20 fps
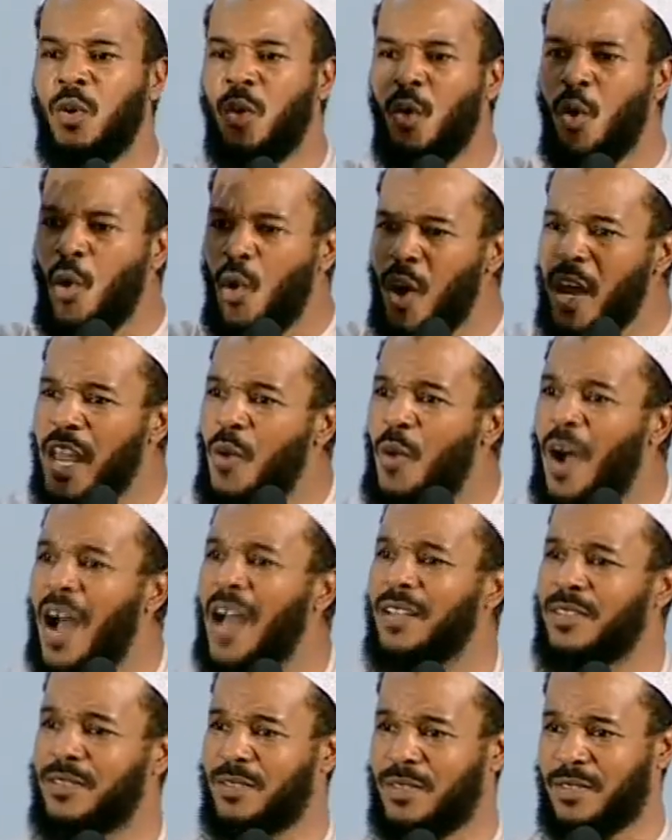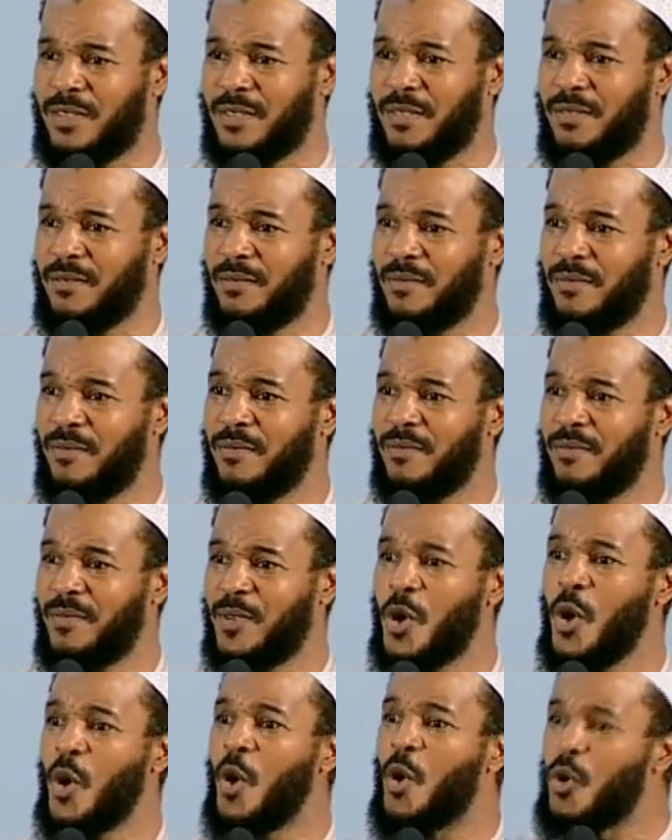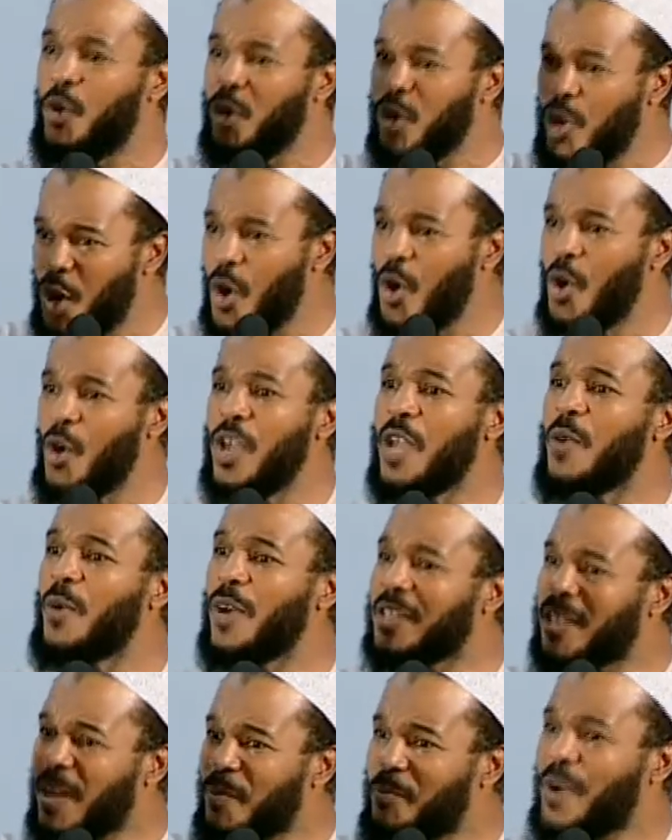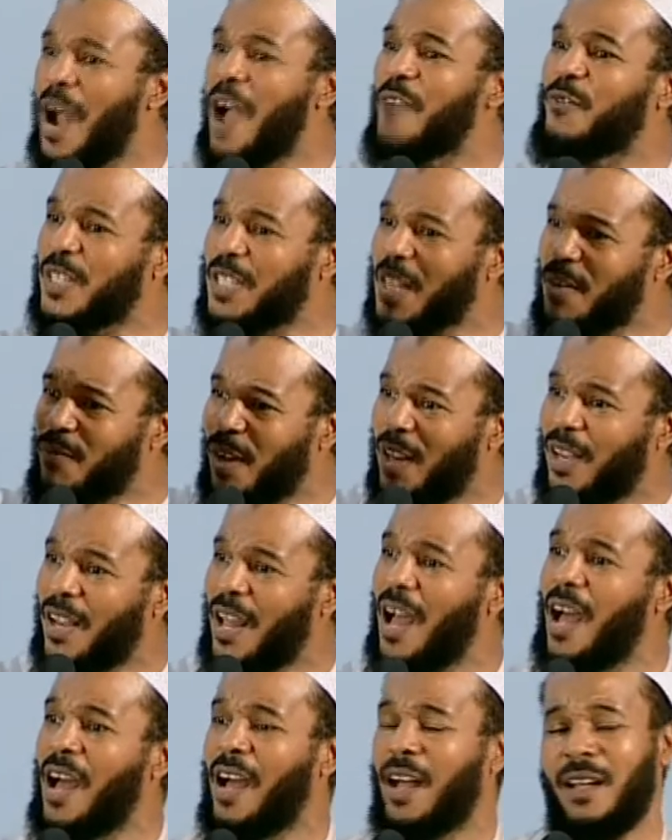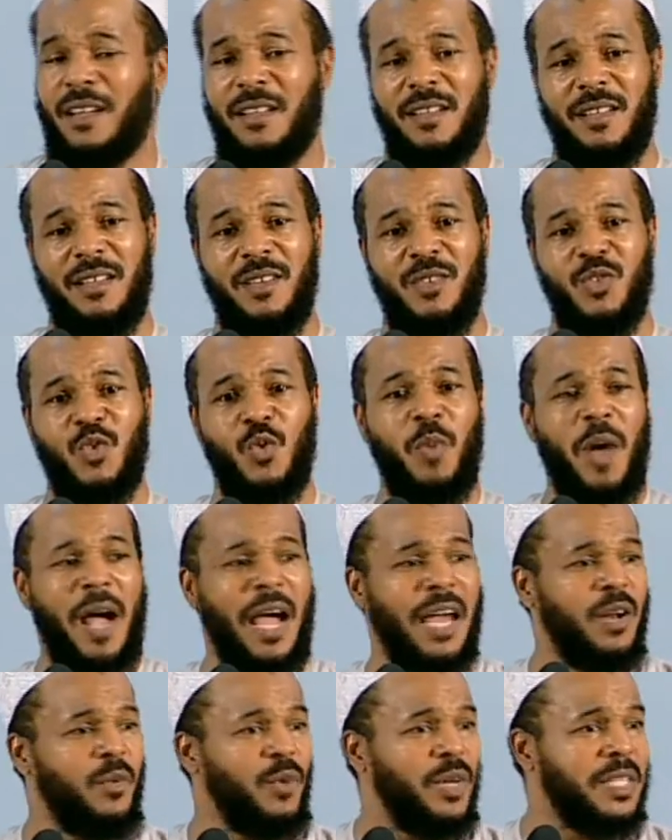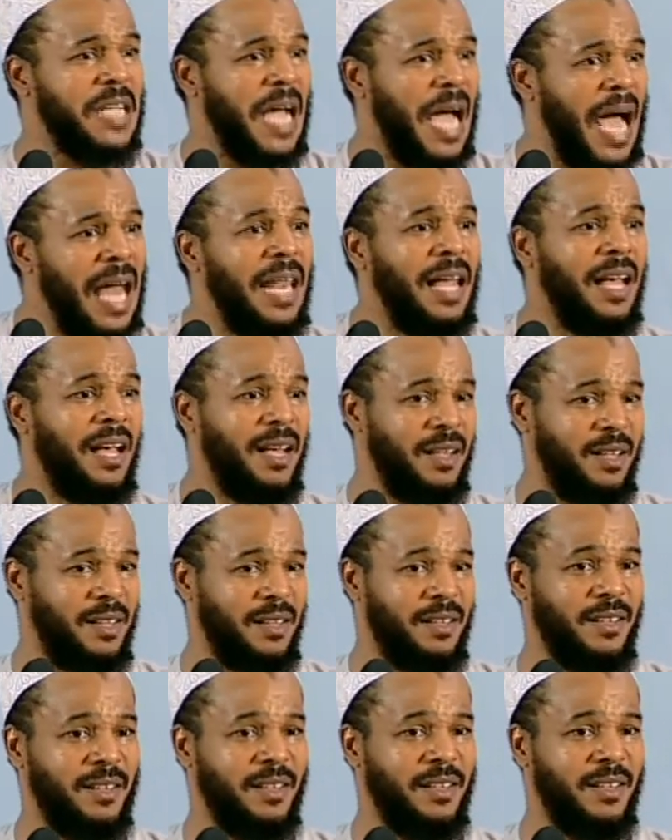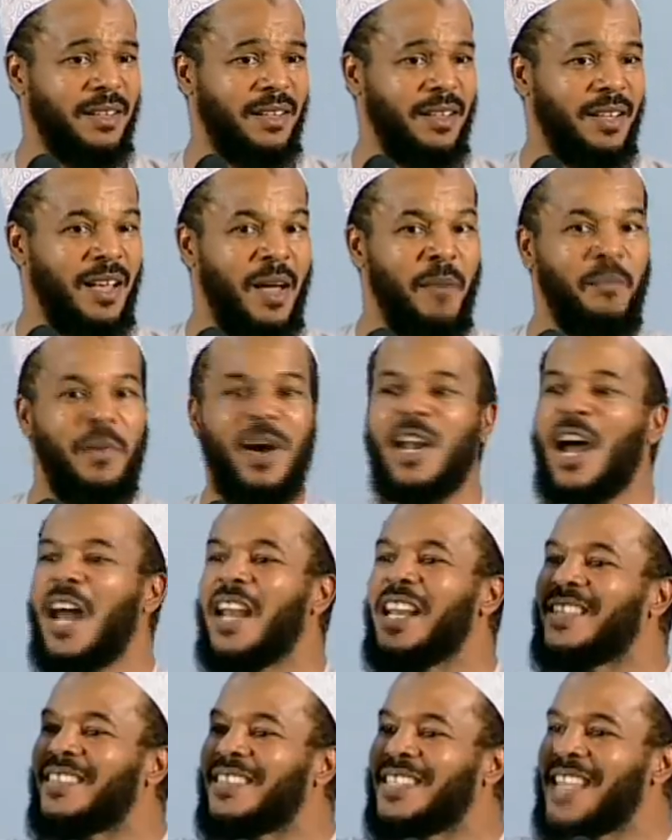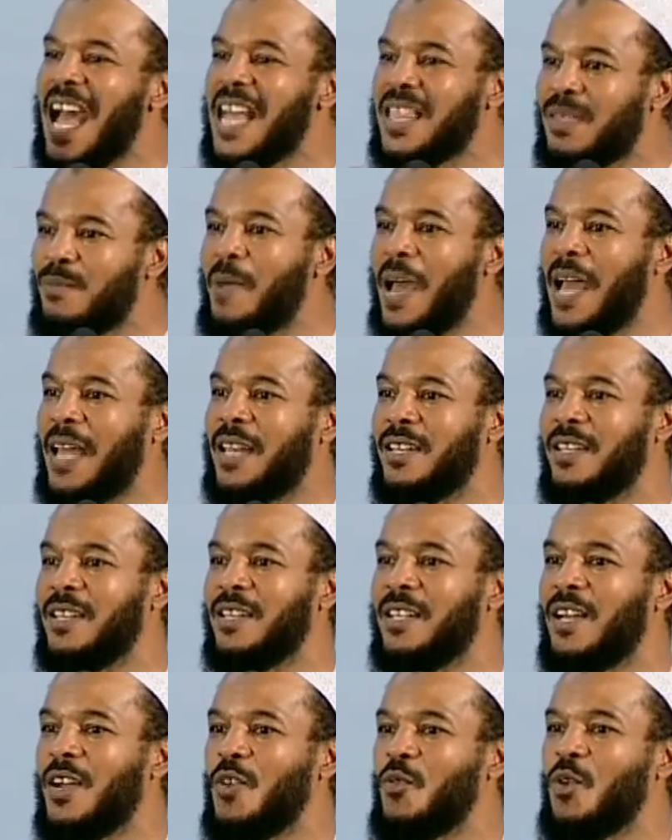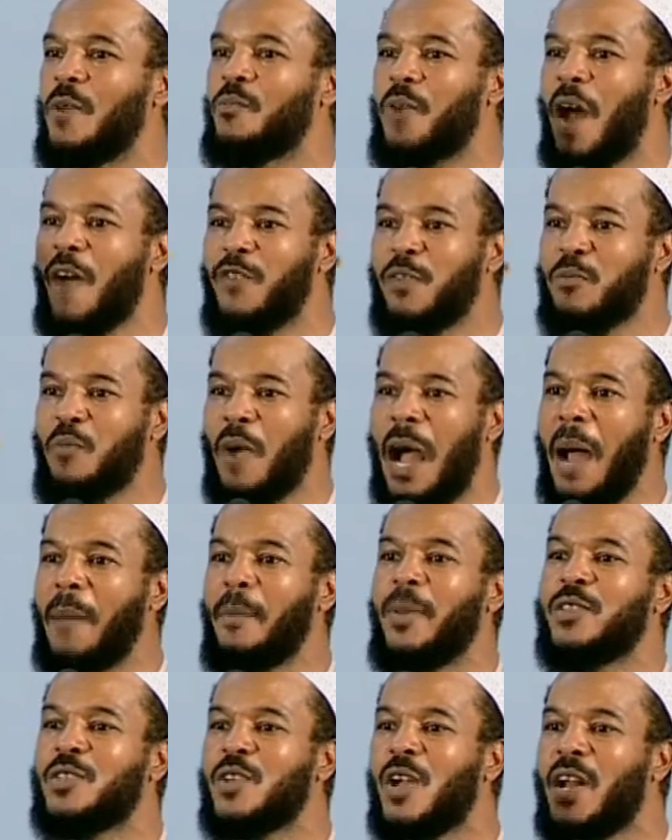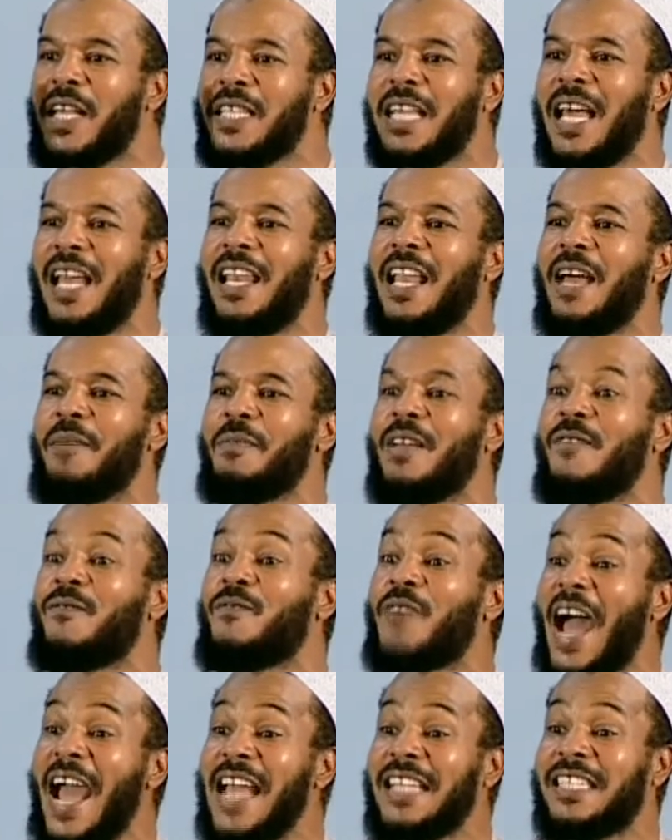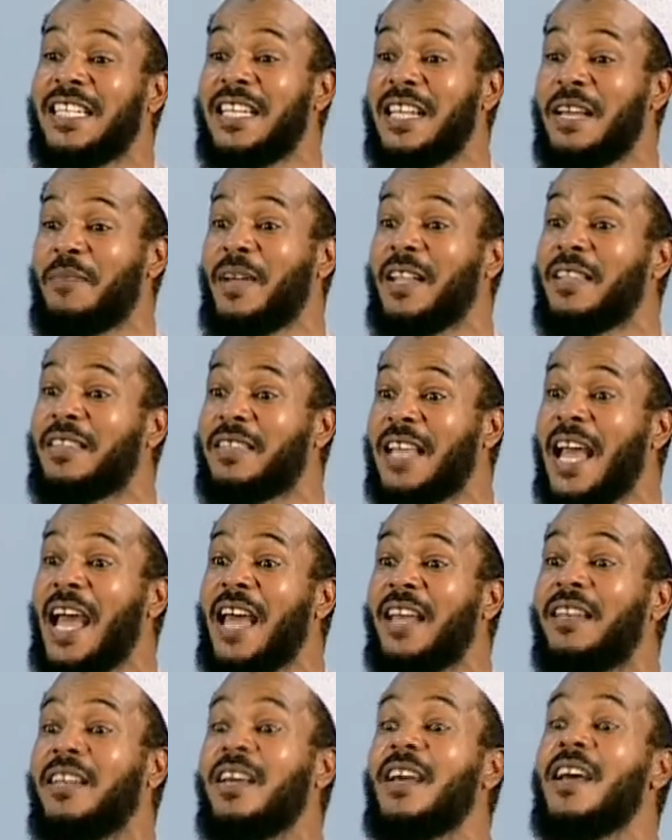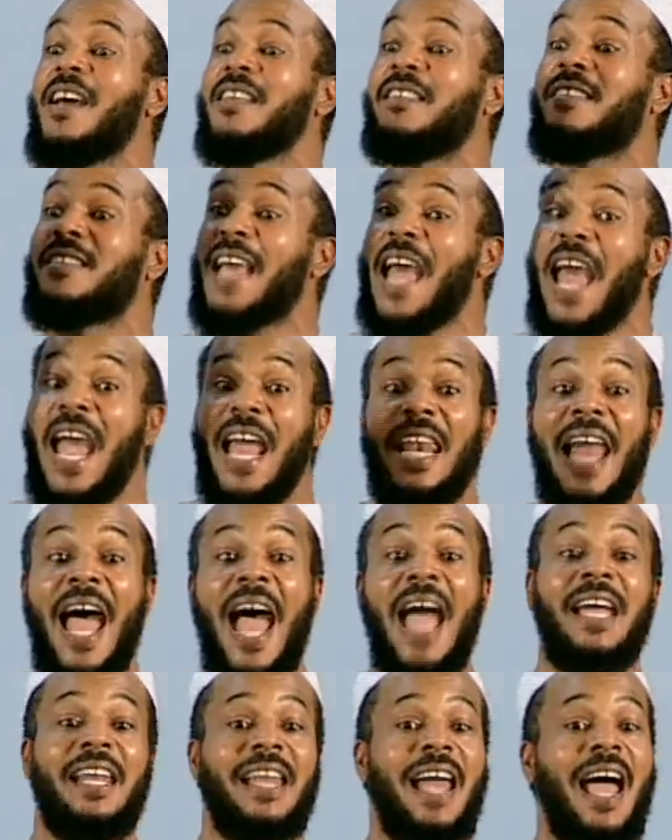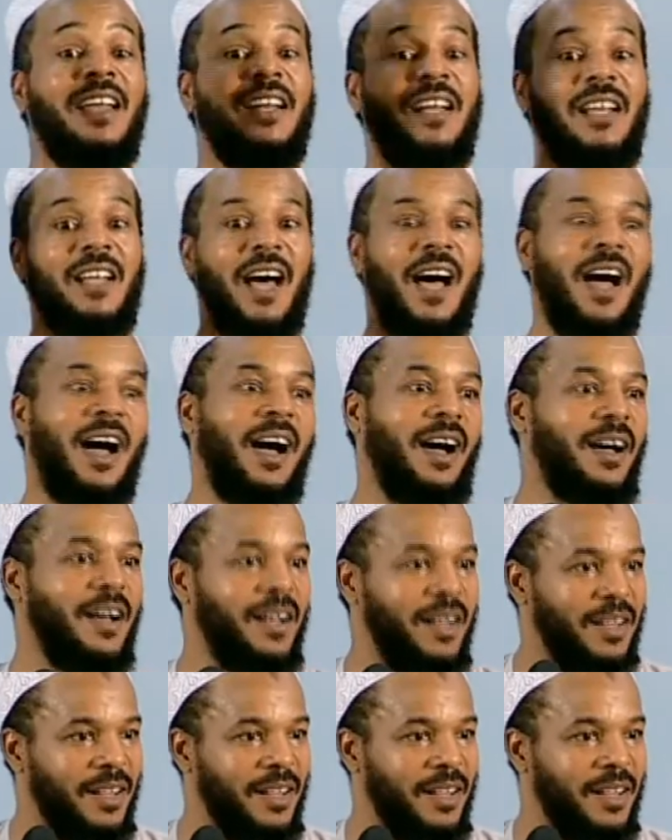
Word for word: who he was, who knew he was a prophet of Allah subhanahu wa ta'ala. But on his deathbed, when Prophet Muhammad invited him and said, Say La ilaha illallah,